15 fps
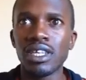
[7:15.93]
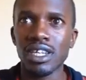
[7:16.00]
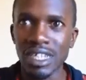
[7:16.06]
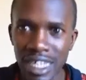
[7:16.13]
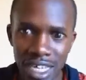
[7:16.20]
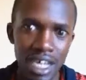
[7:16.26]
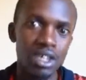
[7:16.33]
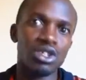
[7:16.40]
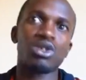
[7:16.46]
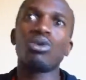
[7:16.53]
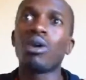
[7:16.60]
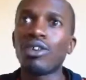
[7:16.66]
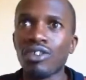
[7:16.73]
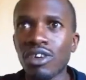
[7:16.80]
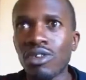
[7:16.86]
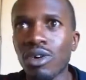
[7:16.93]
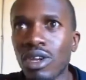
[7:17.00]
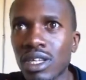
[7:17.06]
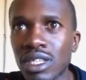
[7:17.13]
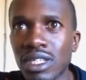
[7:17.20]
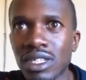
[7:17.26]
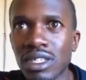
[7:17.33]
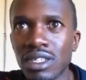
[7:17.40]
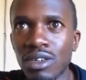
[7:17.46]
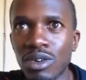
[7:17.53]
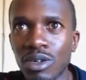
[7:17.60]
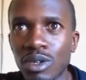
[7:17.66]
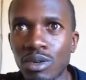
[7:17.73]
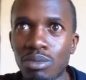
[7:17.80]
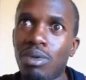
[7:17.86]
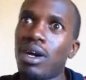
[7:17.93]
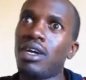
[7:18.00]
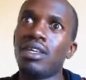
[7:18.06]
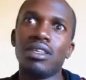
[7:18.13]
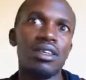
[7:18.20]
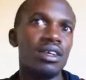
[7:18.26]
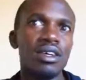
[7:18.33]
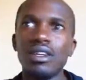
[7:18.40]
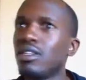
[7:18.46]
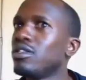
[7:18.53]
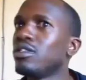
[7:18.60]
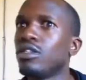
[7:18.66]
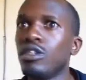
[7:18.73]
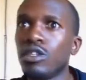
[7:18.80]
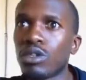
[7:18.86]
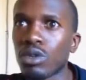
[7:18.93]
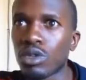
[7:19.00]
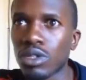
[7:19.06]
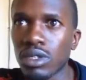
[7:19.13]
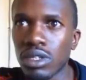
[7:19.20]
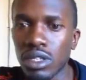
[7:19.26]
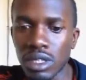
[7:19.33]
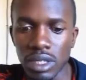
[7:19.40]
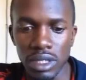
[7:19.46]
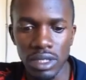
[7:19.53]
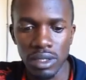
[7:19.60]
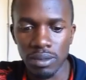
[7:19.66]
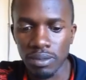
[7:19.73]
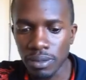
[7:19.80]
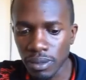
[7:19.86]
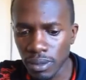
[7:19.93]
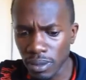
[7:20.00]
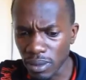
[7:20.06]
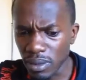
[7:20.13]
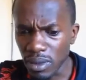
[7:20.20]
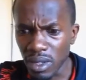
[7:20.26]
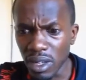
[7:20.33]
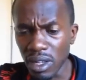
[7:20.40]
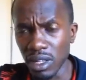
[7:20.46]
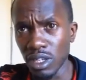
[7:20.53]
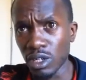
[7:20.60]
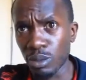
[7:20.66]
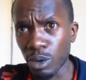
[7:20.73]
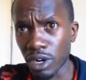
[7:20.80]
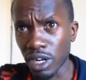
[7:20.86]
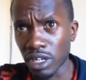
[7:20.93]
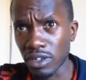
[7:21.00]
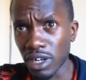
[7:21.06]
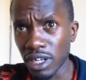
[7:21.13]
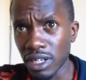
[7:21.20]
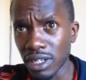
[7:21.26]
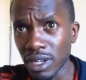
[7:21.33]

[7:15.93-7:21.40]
That here is $200, you know, to buy this social, this product, right?